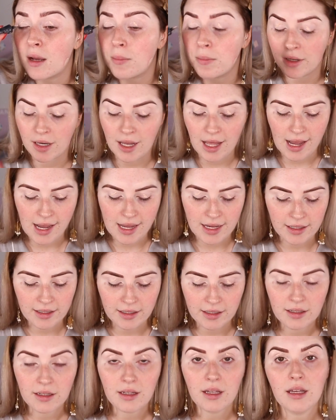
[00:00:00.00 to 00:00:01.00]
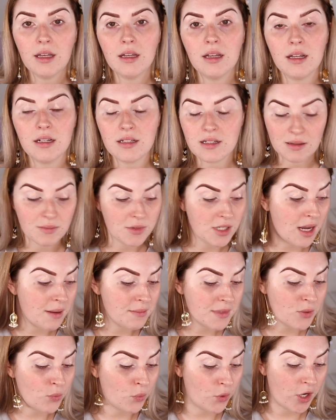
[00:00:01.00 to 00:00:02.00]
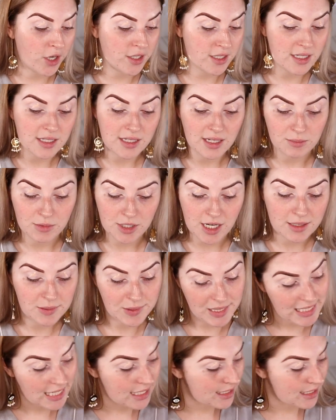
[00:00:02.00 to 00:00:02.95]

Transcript: applying, and sometimes it works and sometimes it